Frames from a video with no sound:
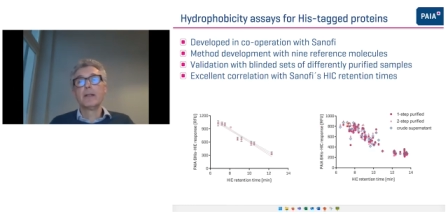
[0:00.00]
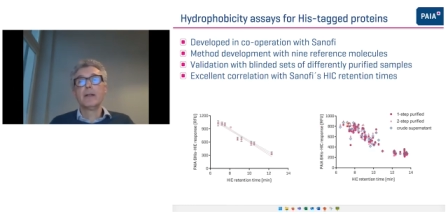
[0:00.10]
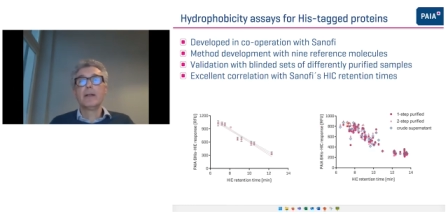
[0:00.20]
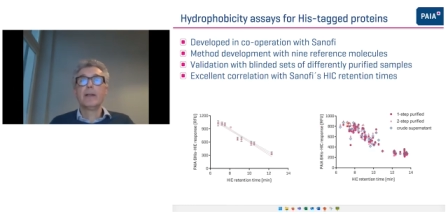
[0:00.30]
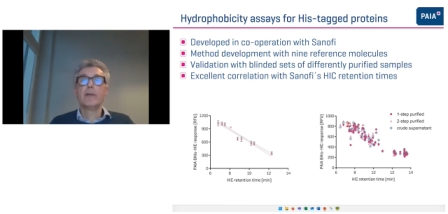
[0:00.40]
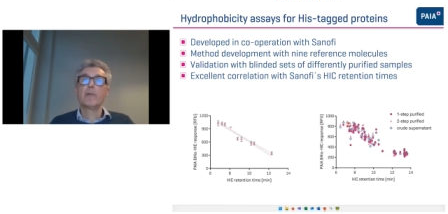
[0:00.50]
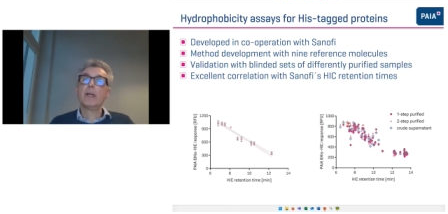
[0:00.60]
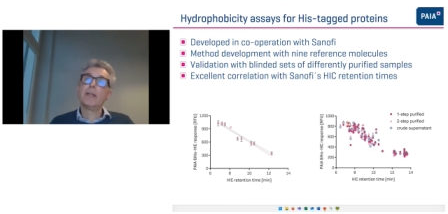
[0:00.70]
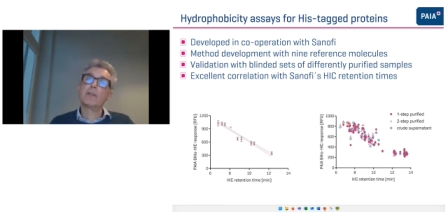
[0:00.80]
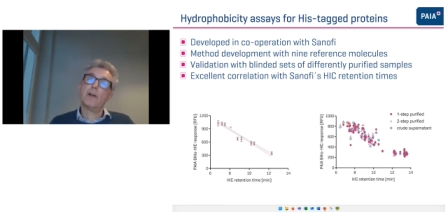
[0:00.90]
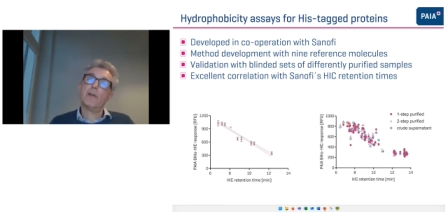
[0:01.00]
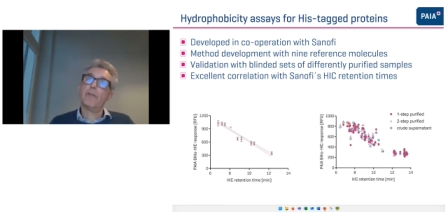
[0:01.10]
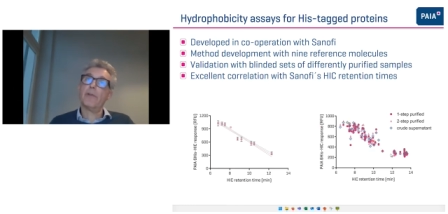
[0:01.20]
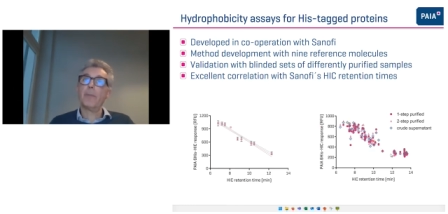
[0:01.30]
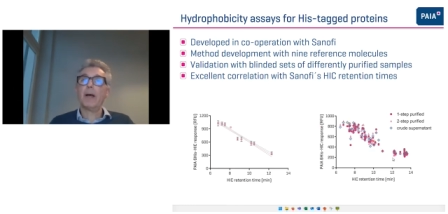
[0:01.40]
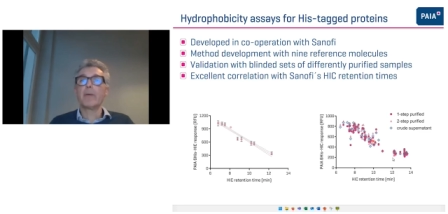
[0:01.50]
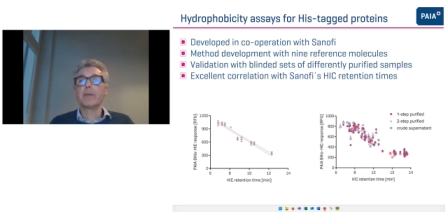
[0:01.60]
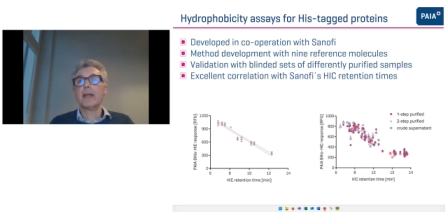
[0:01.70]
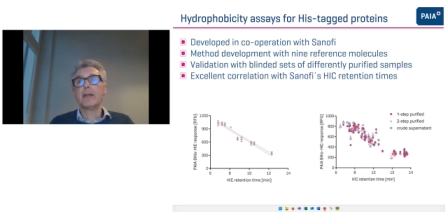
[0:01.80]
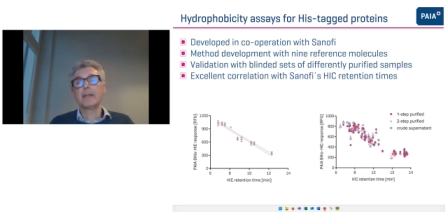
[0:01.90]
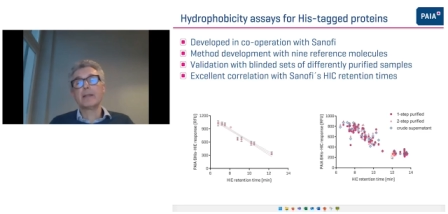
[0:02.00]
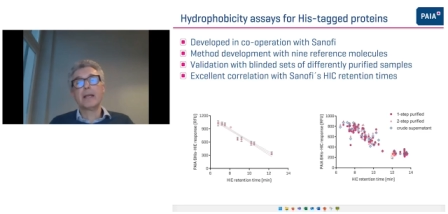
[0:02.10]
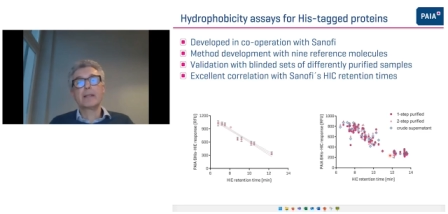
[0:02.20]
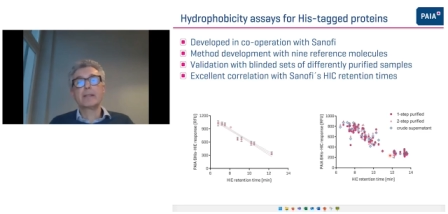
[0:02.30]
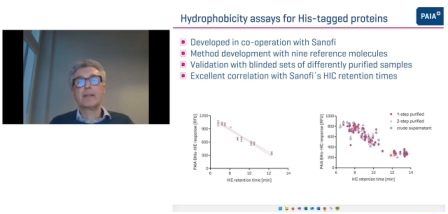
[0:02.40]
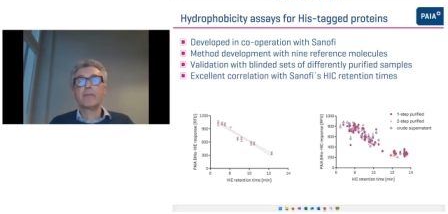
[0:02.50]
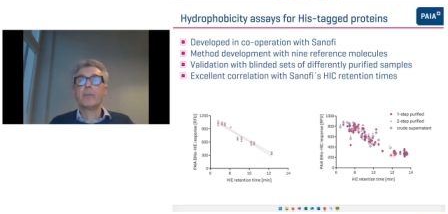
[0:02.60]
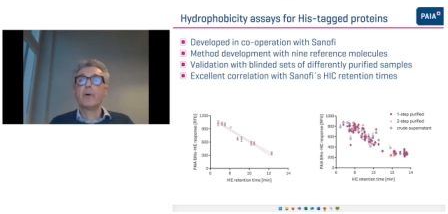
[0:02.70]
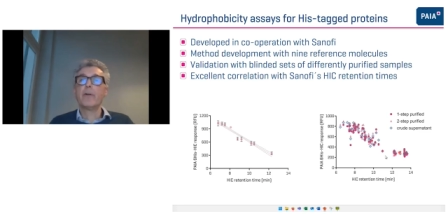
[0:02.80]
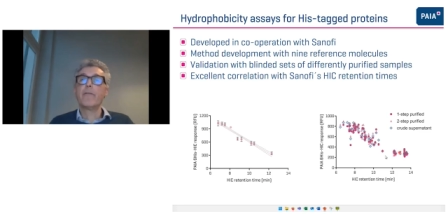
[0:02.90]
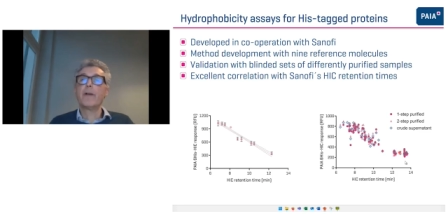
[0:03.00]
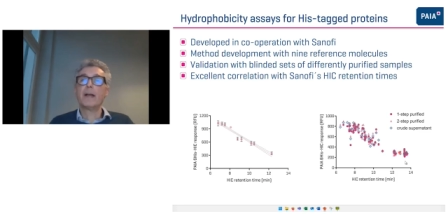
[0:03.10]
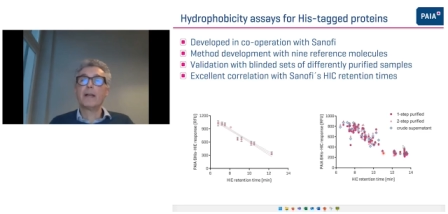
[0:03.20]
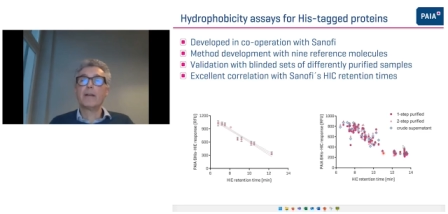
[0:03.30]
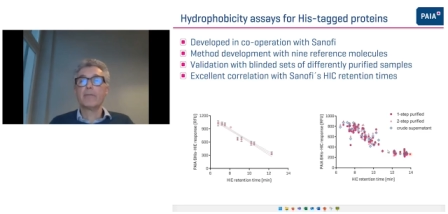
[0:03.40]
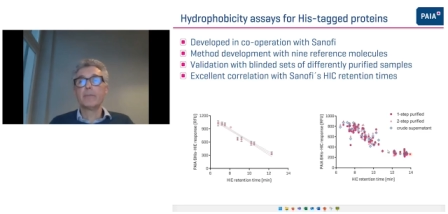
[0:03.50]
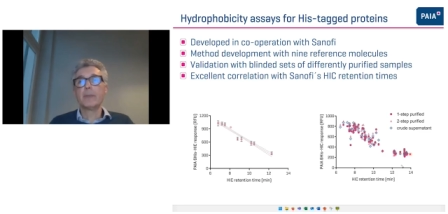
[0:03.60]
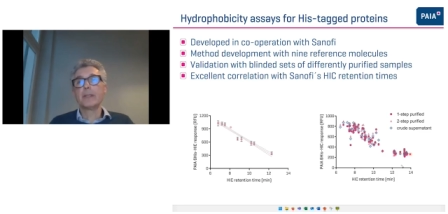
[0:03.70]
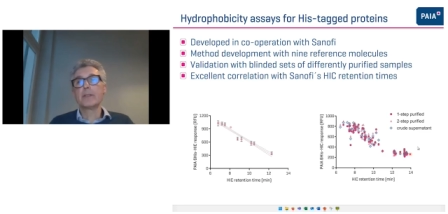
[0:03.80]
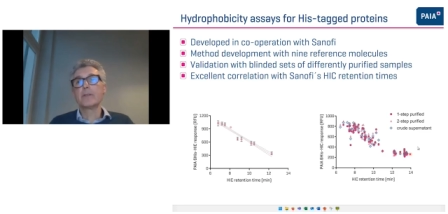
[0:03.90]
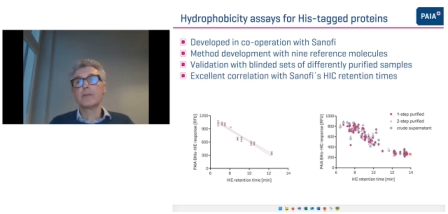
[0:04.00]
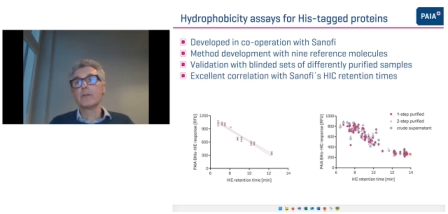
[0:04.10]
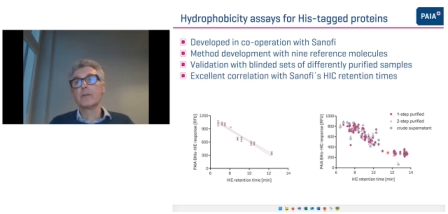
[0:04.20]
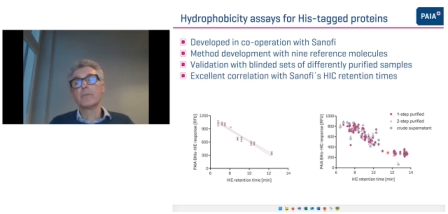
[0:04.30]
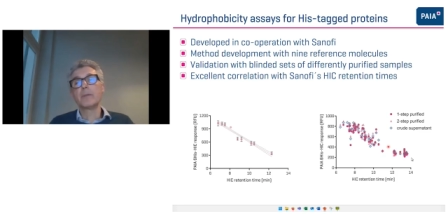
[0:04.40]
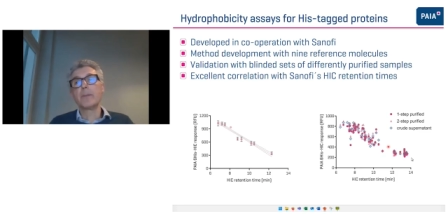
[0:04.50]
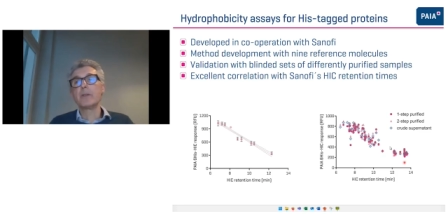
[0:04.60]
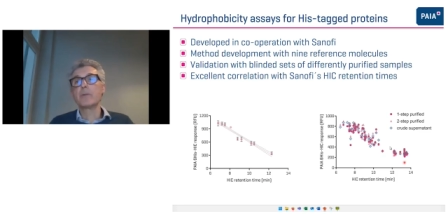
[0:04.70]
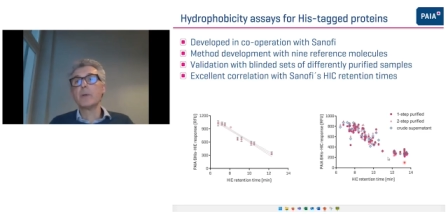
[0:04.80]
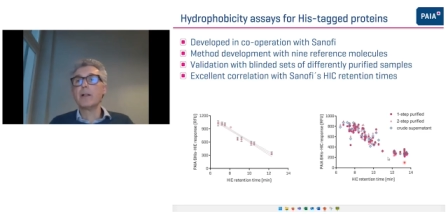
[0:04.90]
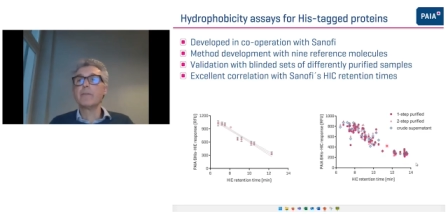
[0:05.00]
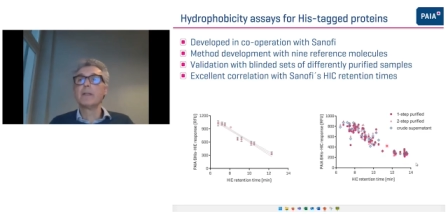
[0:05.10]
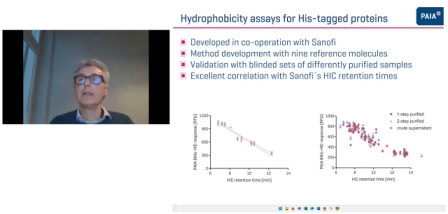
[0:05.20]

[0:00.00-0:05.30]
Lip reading: in a range of about like 7.5 minutes to maybe 12,